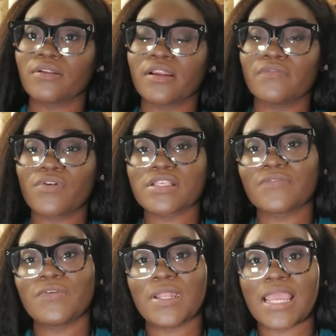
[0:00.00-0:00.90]
And of course,
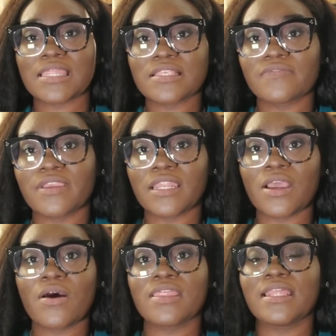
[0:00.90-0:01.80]
if you like this
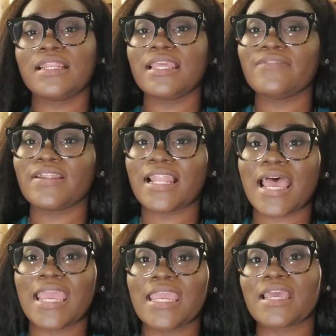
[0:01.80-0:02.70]
video, then leave a
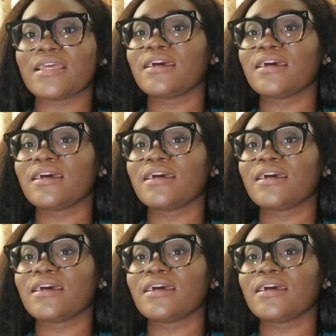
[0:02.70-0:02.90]
like,